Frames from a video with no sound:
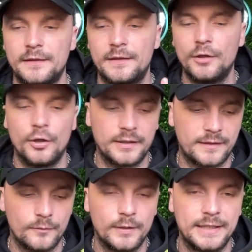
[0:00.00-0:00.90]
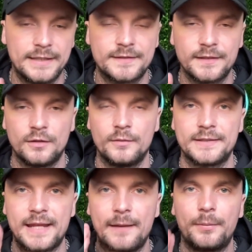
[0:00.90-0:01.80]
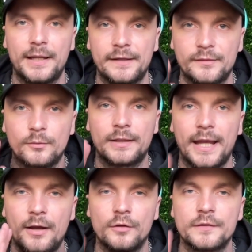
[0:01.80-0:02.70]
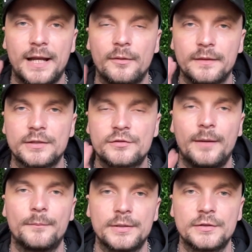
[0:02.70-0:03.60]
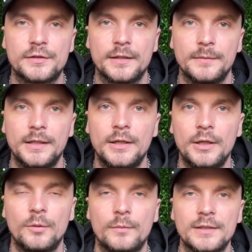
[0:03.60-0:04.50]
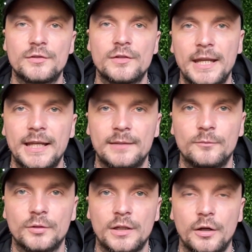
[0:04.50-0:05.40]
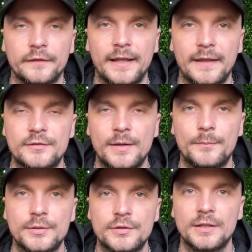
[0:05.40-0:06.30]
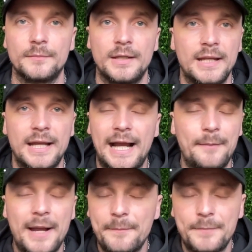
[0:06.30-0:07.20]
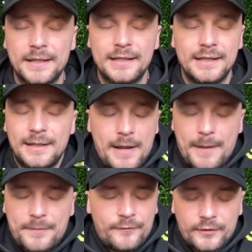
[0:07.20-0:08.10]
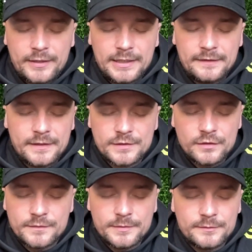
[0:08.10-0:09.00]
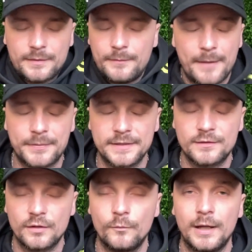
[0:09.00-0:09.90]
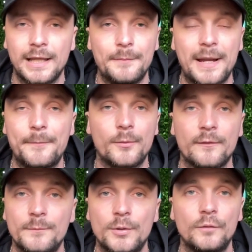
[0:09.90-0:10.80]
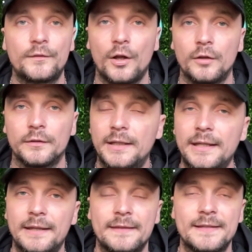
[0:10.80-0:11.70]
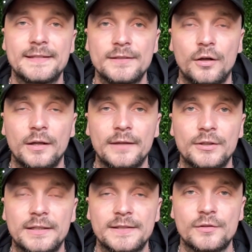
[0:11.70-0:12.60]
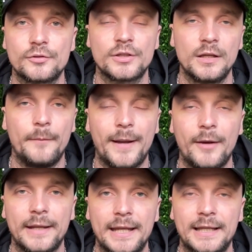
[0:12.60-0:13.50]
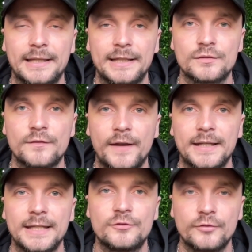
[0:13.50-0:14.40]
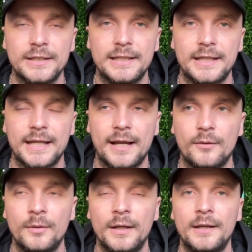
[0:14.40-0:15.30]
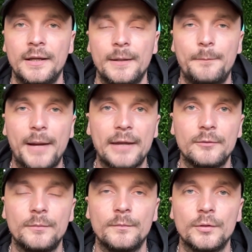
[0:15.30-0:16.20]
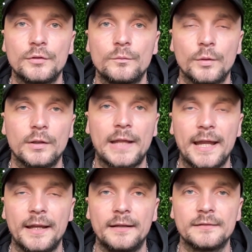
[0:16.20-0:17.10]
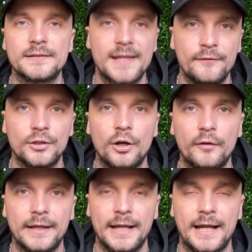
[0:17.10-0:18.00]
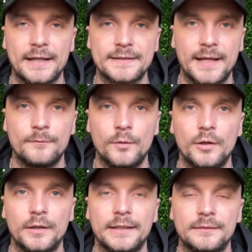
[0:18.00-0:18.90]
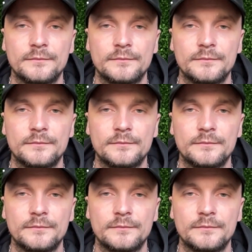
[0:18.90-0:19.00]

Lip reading: The only thing we need to do is get players that will get us out of this Championship, which Ayling would have got us out of the Championship. I'm happy for Ayling that's gone to Middlesbrough. I'm happy he's doing well. I'm happy we've moved on. This is not even a discussion about Ayling. I just find it intriguing how Byram will get 7 or 8 out of 10, won't he?